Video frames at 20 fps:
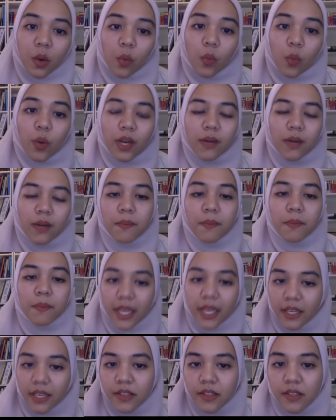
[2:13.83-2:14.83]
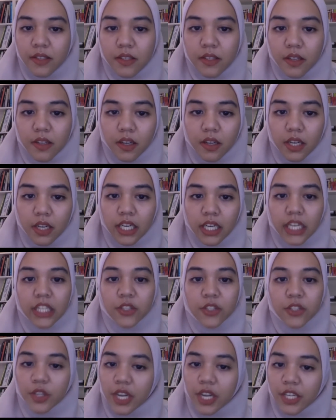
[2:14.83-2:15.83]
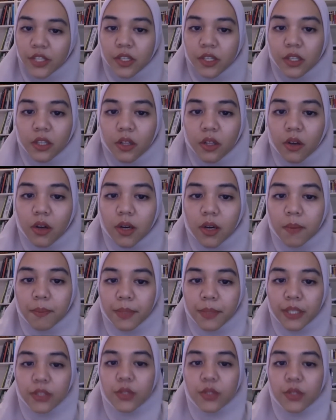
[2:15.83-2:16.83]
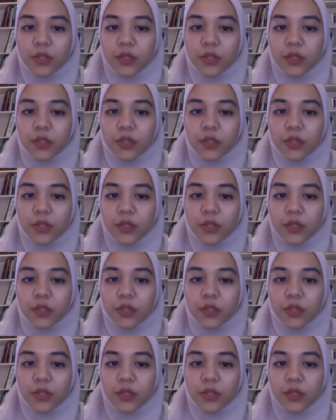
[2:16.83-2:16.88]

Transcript: what makes uh, international law appeals